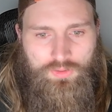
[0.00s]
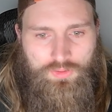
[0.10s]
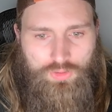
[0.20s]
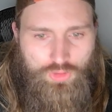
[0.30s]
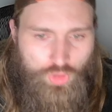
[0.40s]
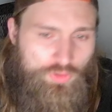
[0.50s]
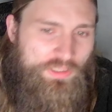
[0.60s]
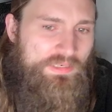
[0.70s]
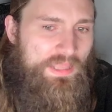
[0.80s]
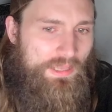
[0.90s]

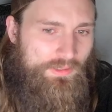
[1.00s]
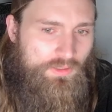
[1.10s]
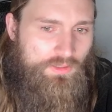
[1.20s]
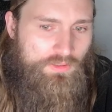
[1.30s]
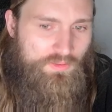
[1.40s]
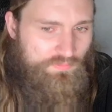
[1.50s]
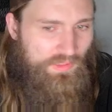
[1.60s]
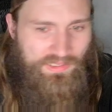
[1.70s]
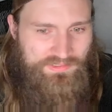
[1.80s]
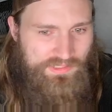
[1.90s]
looking at it,
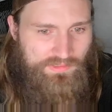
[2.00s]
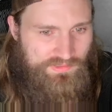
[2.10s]
like I said,